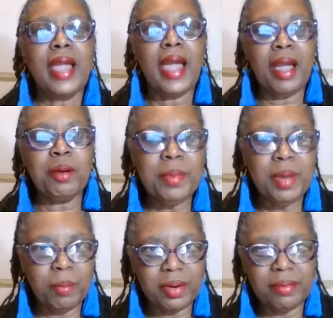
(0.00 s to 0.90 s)
I
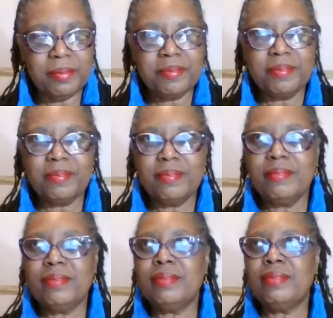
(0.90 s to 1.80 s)
remember
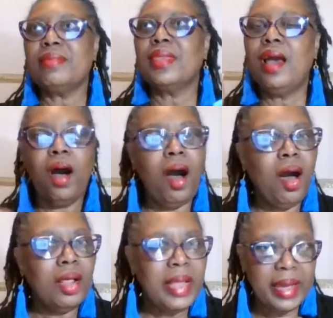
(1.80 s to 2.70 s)

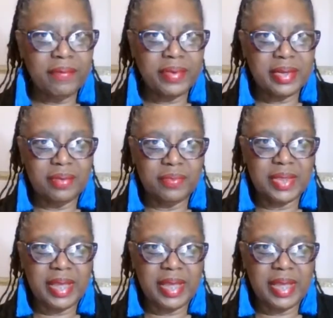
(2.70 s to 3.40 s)
all I ever did with